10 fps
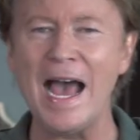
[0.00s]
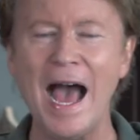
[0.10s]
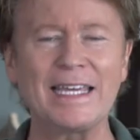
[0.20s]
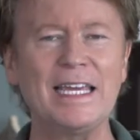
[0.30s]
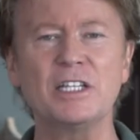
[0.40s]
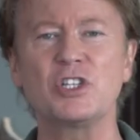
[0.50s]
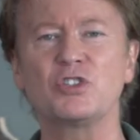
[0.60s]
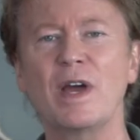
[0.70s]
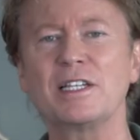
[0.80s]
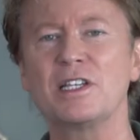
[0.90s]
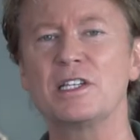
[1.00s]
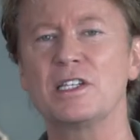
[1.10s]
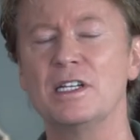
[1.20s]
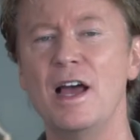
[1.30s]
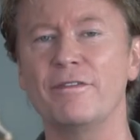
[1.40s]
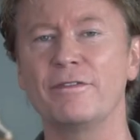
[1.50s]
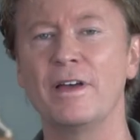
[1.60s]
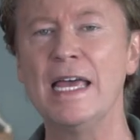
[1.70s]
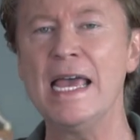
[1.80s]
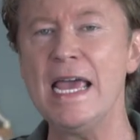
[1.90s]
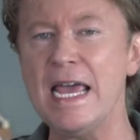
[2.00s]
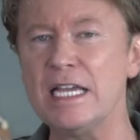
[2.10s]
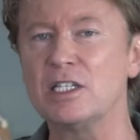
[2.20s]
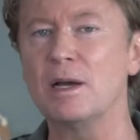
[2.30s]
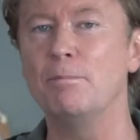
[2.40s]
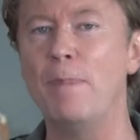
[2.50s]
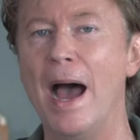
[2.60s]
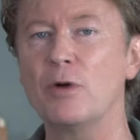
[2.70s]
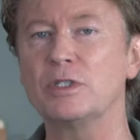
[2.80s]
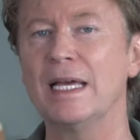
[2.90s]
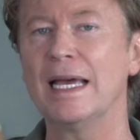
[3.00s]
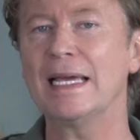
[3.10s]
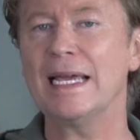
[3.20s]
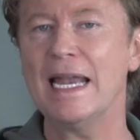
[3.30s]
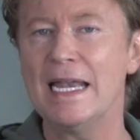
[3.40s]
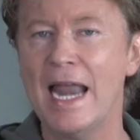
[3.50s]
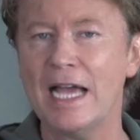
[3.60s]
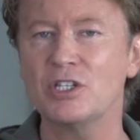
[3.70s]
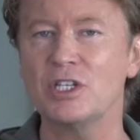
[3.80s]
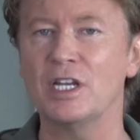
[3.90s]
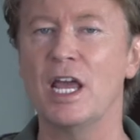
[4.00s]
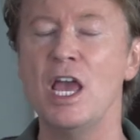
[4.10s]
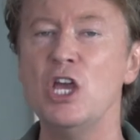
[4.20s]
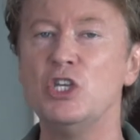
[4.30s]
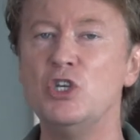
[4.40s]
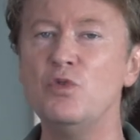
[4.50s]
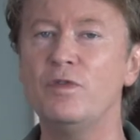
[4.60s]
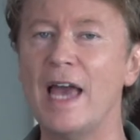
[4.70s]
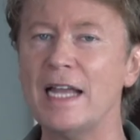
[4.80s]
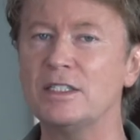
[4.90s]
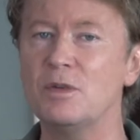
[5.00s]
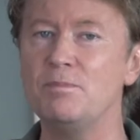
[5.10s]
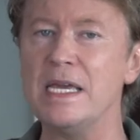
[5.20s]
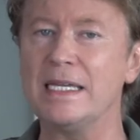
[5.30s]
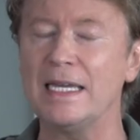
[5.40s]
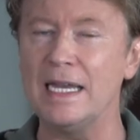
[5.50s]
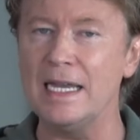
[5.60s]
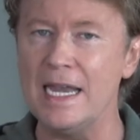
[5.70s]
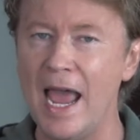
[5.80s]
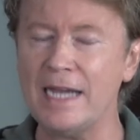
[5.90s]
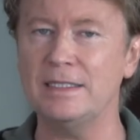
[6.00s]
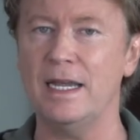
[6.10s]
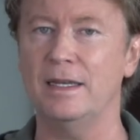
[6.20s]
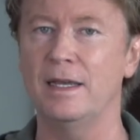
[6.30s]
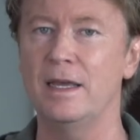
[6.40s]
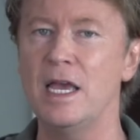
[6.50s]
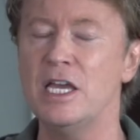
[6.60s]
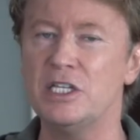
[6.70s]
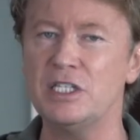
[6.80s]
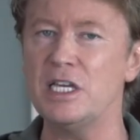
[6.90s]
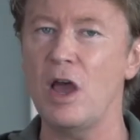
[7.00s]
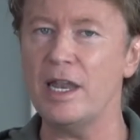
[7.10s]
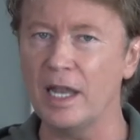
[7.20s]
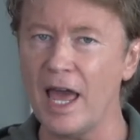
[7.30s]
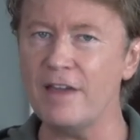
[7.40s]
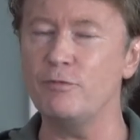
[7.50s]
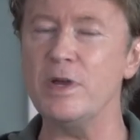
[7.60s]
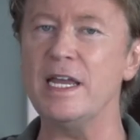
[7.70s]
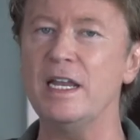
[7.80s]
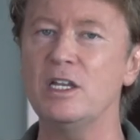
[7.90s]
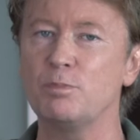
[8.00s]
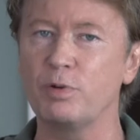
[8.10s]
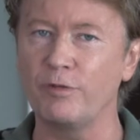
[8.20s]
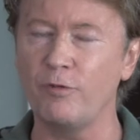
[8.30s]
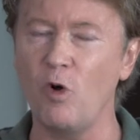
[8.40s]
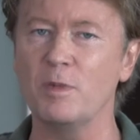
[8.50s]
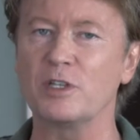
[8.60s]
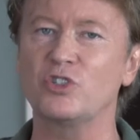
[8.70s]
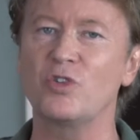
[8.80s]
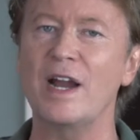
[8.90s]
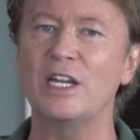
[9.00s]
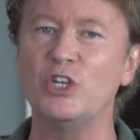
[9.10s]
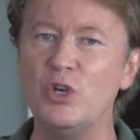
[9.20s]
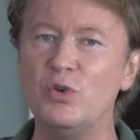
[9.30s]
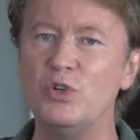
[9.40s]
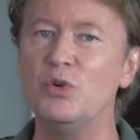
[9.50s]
I can't stress this enough. It's about connection. You've got to be connected. You see, in life, we get into performance, trying to do,